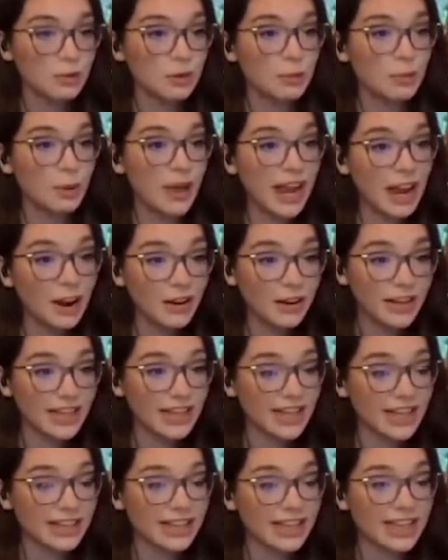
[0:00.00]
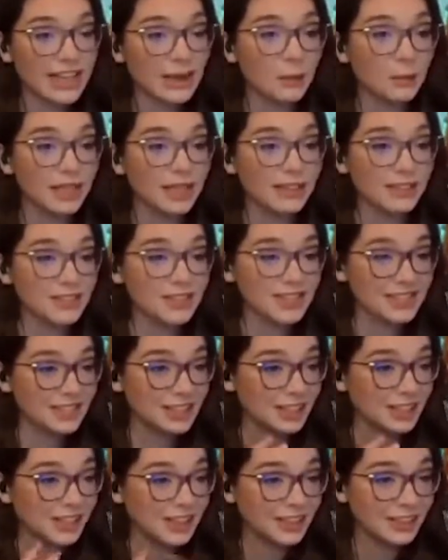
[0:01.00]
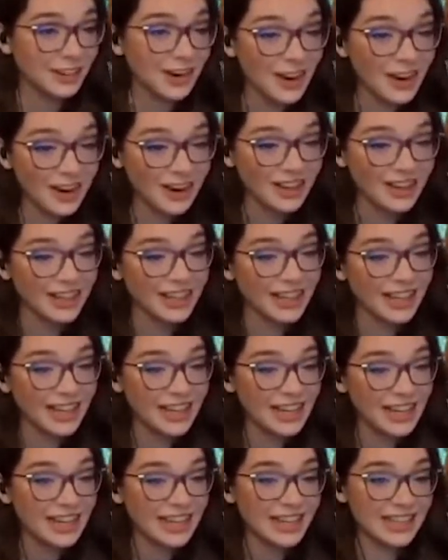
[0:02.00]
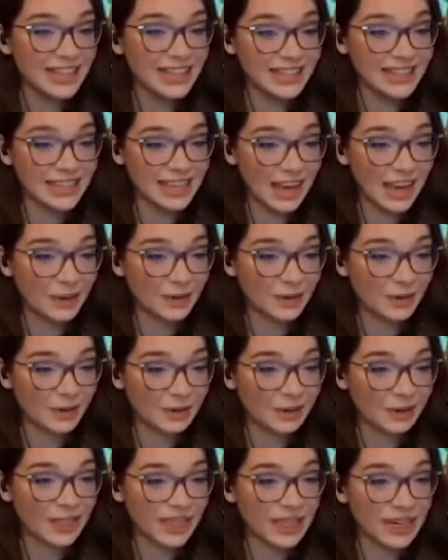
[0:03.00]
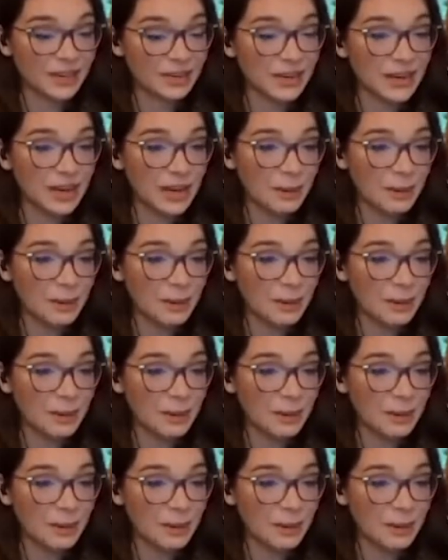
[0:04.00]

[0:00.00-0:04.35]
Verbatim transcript: preparing anything, and we have secured the town hall here.